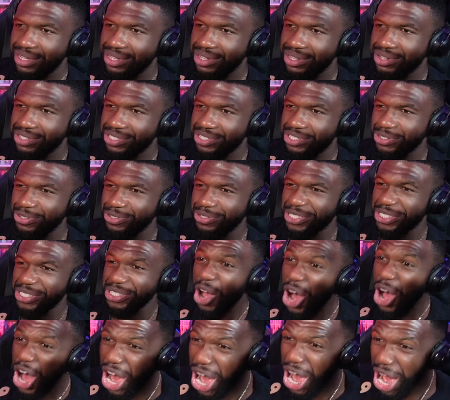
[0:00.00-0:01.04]
You're too
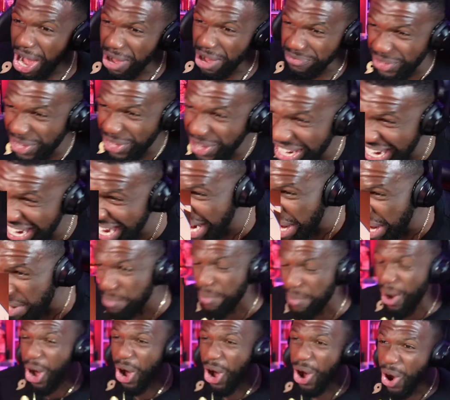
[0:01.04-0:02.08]
soft. Look at him
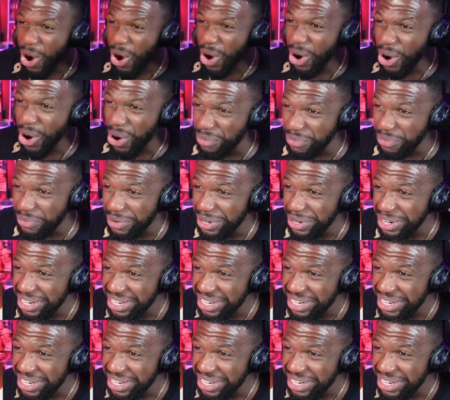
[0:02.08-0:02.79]
move.